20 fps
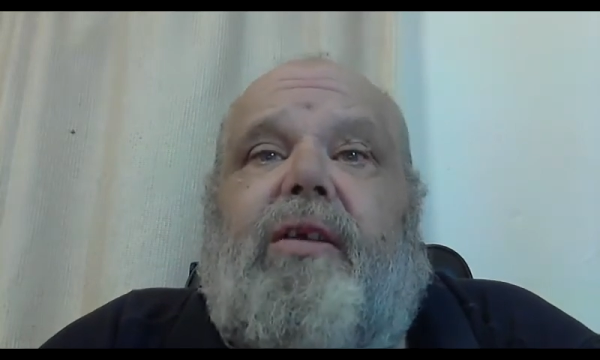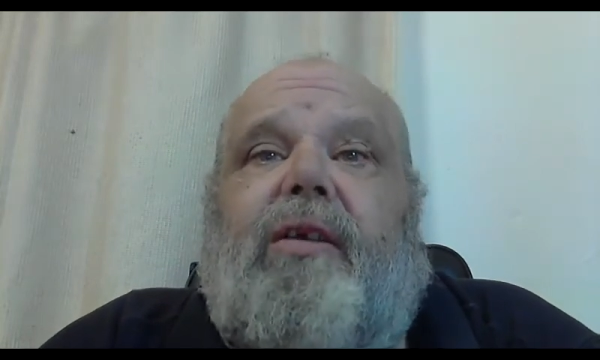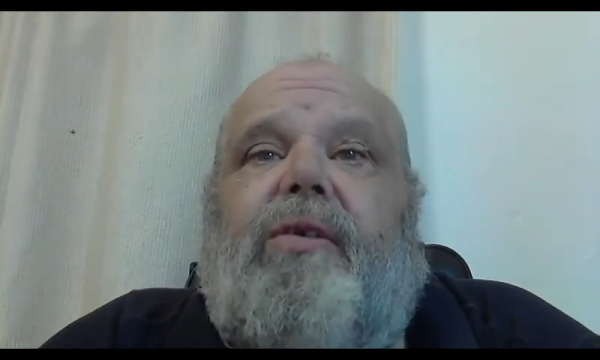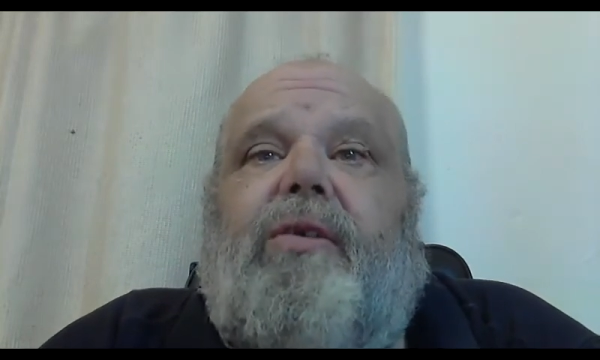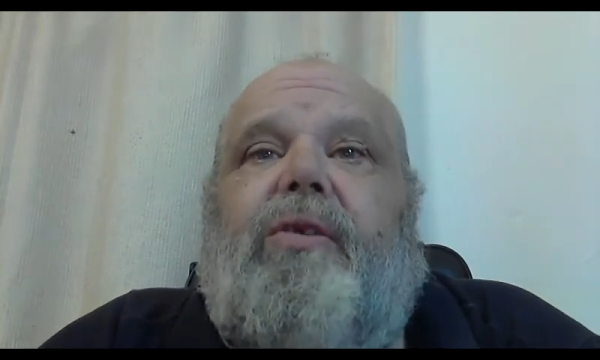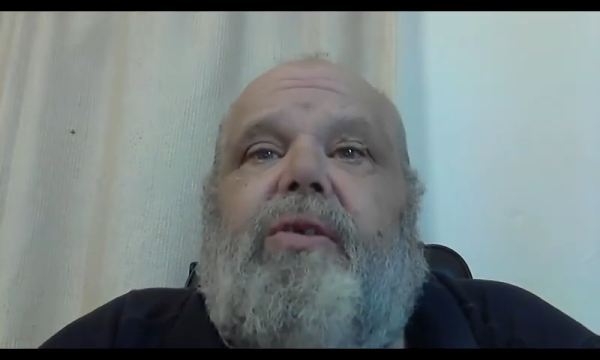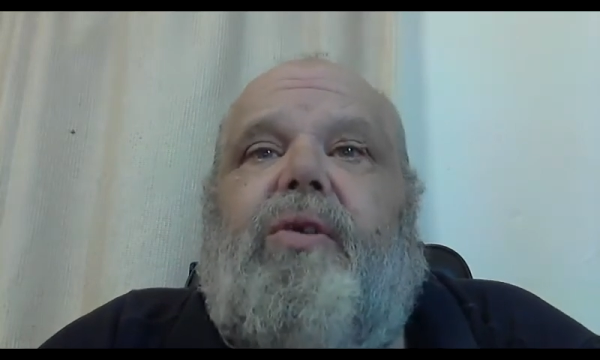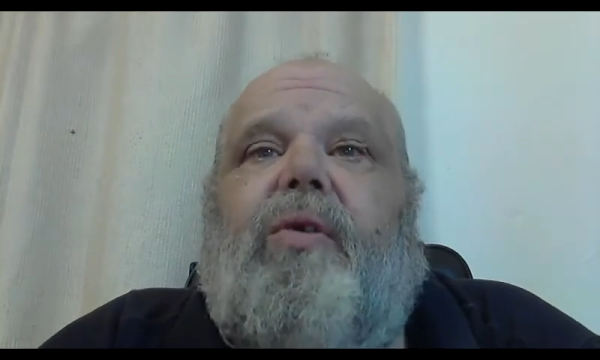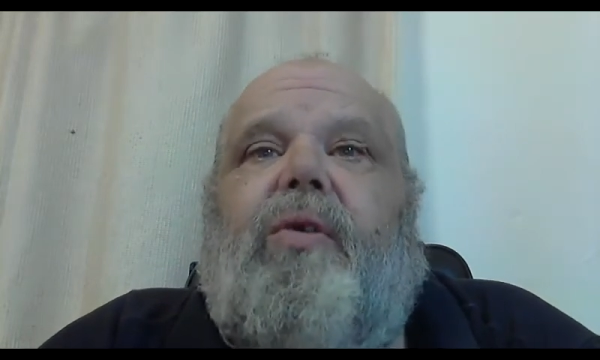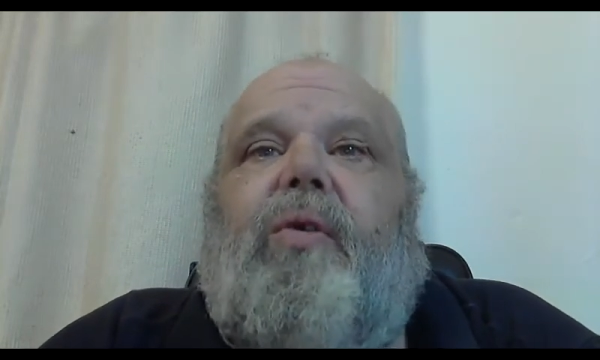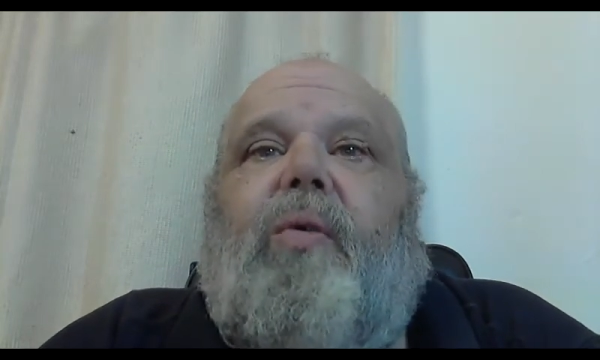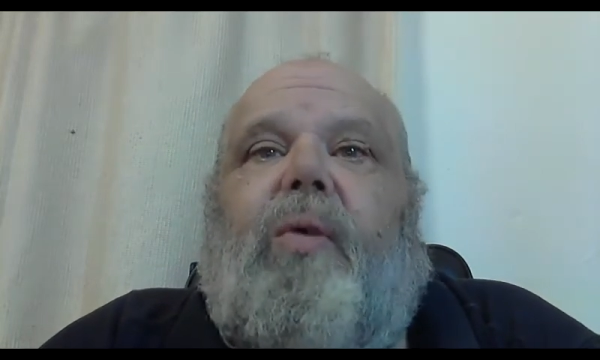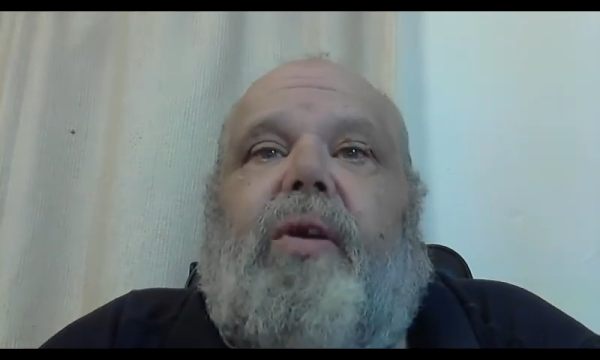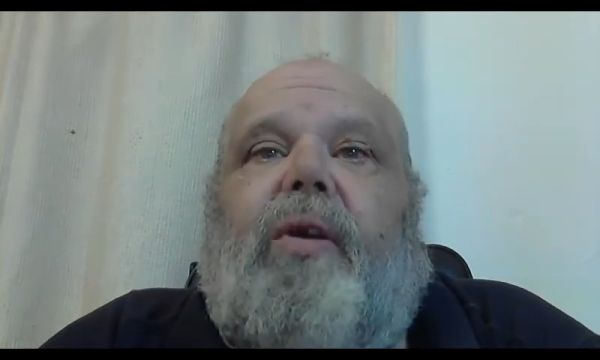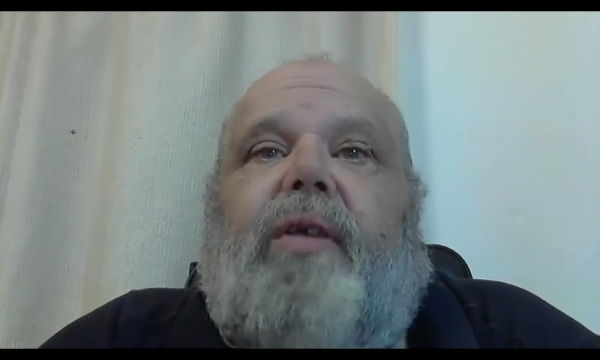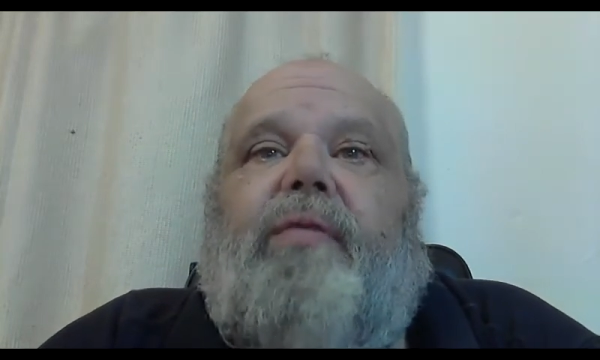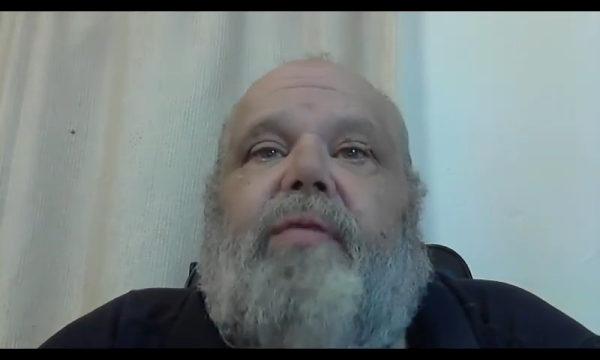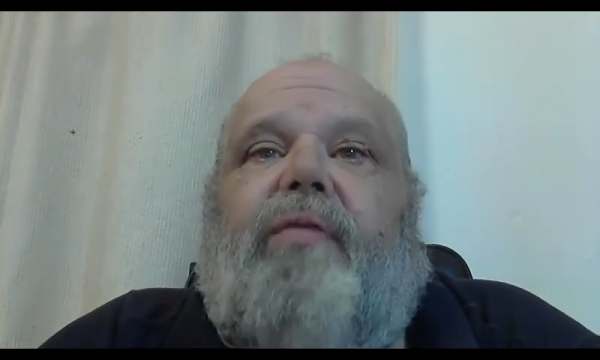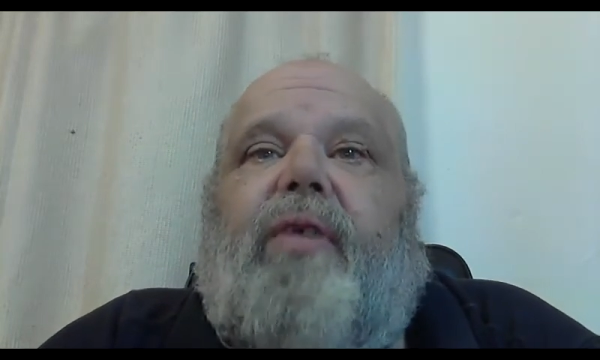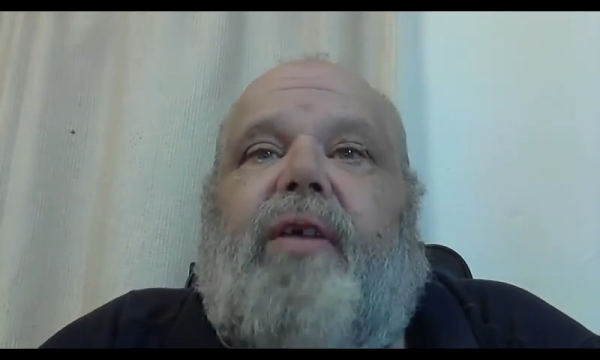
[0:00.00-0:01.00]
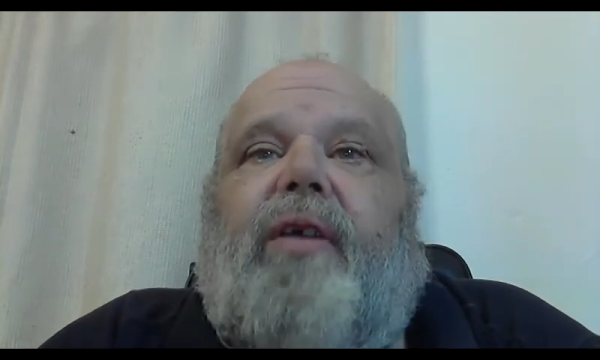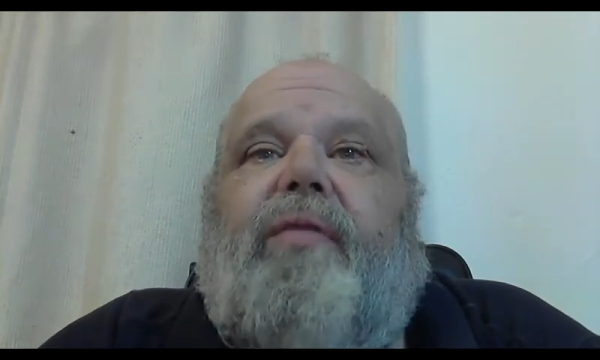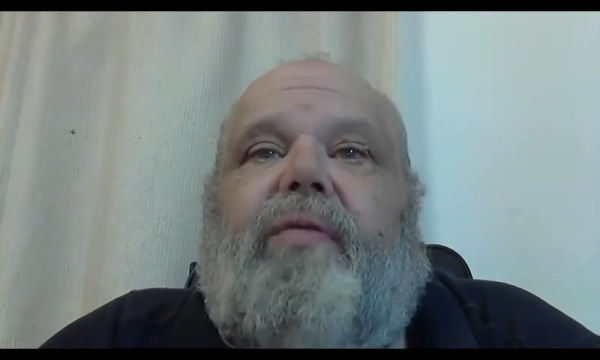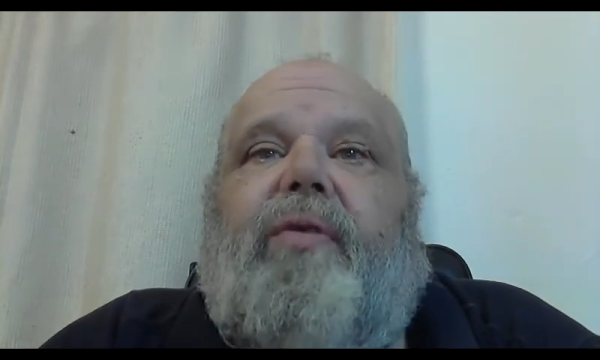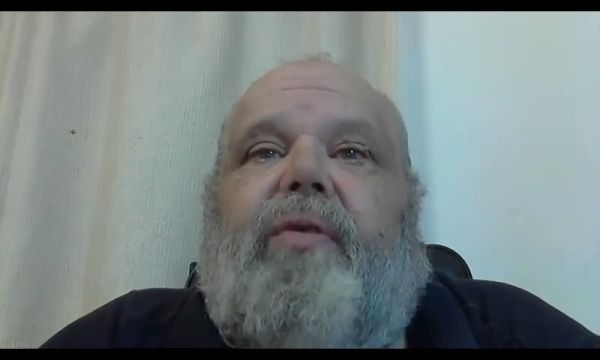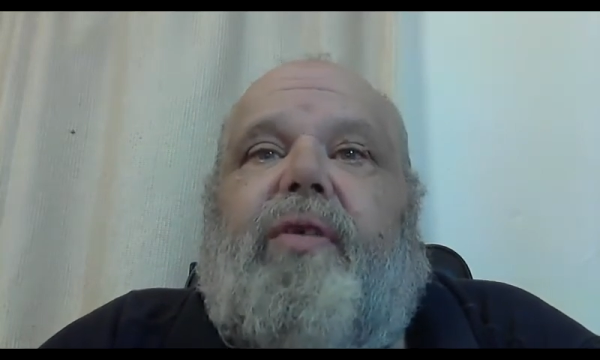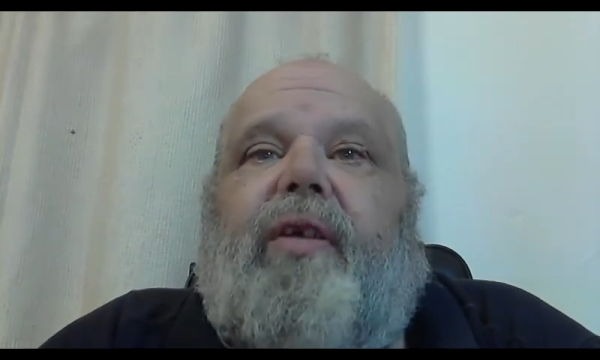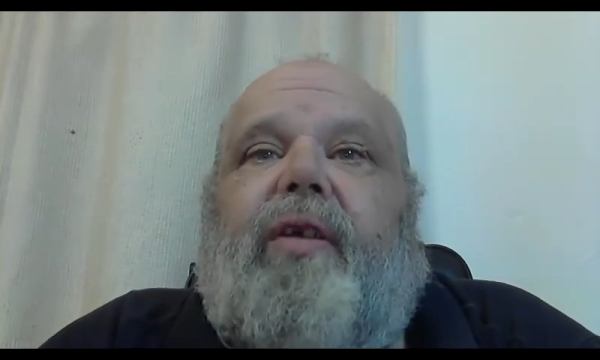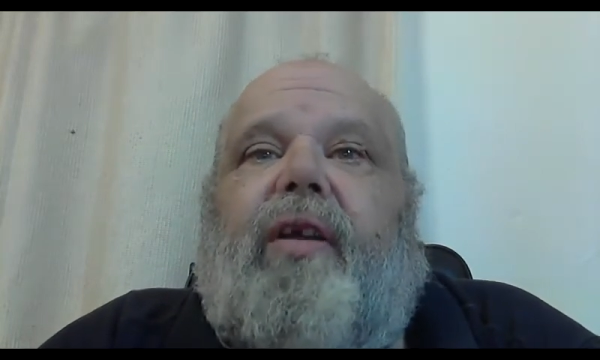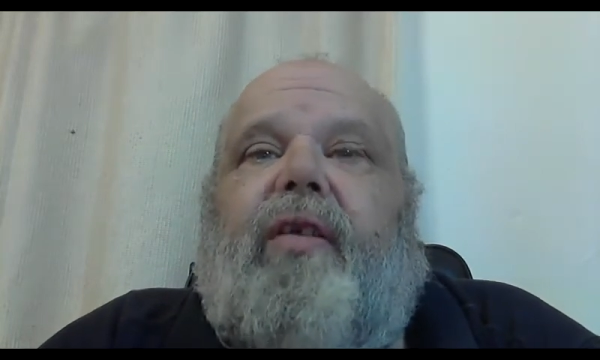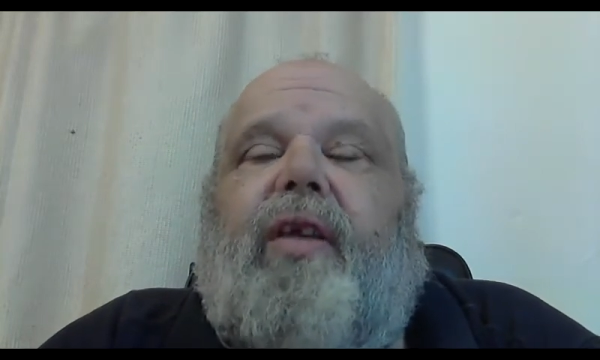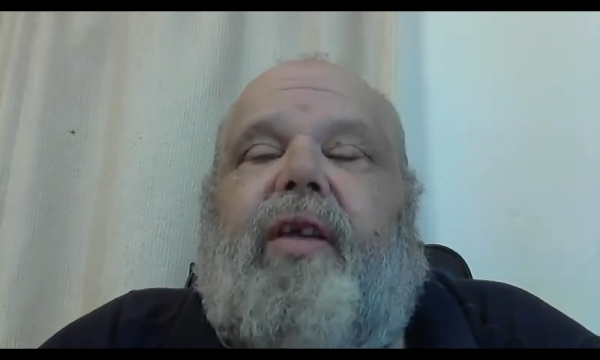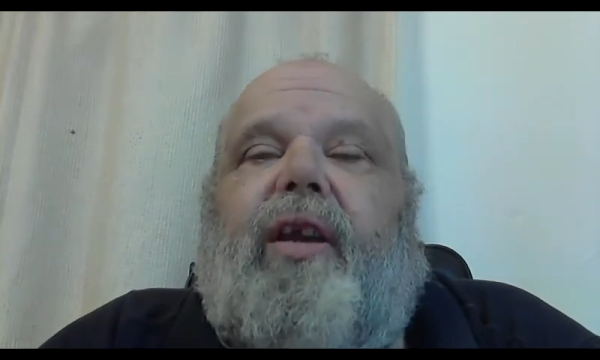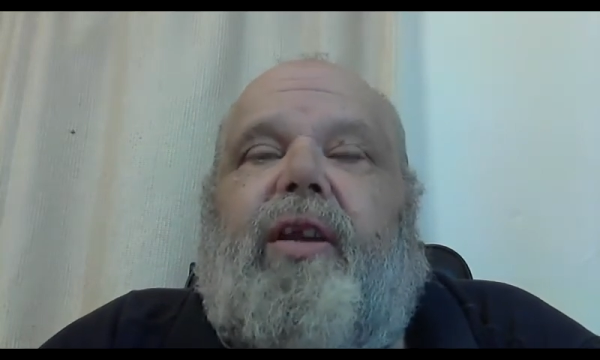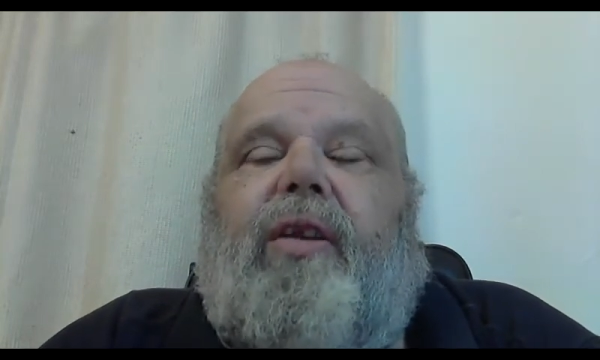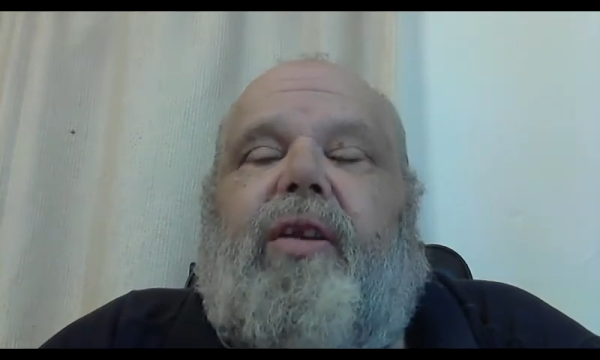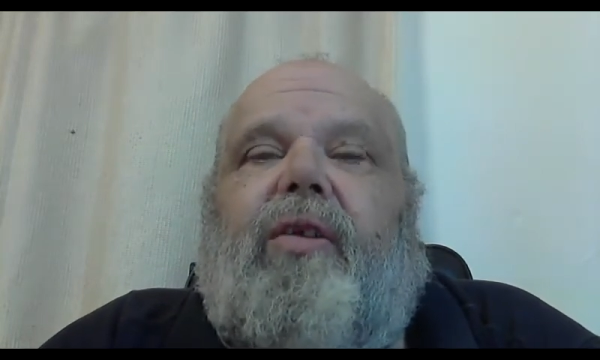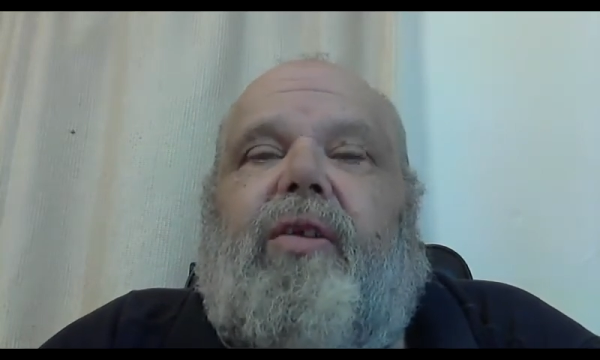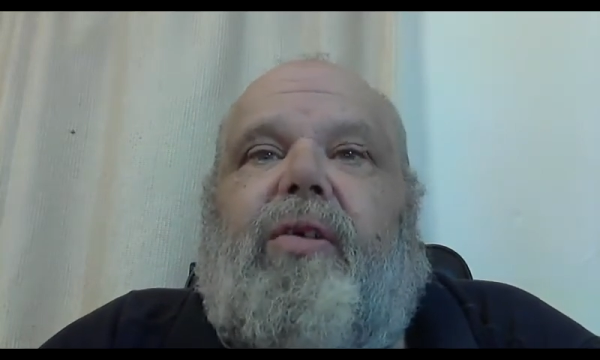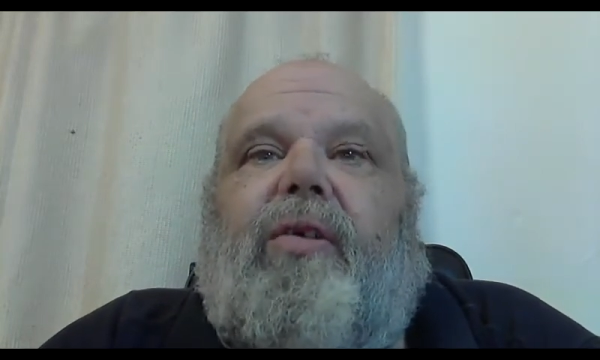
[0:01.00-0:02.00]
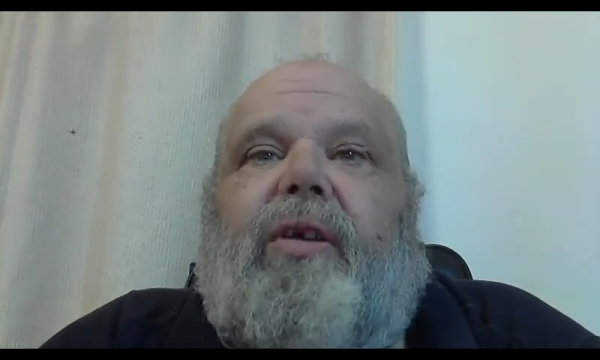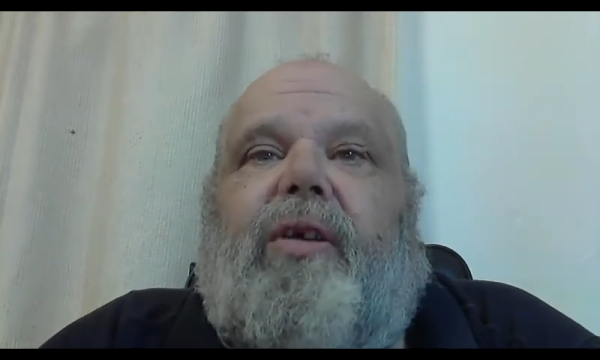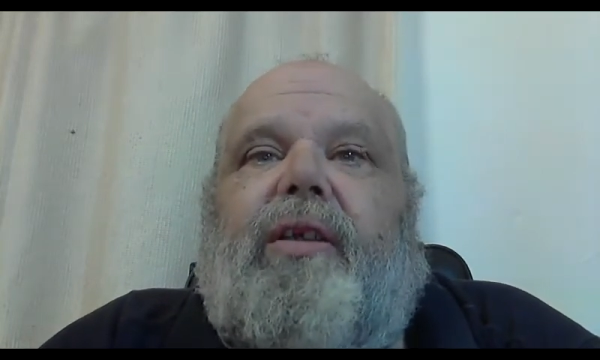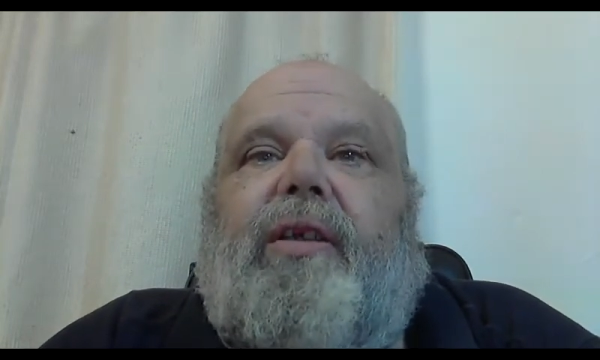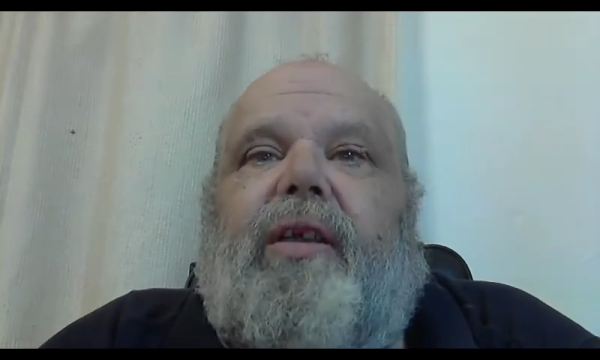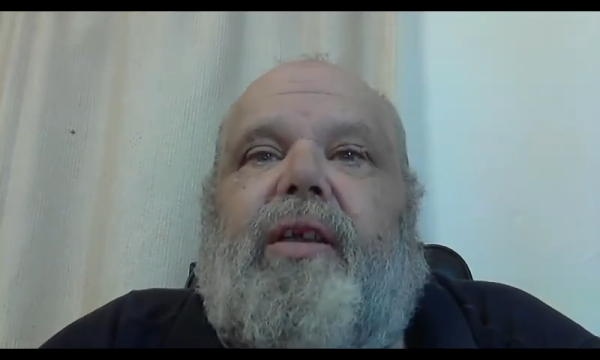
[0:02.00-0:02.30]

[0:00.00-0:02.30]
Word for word: You qualify for a credit card.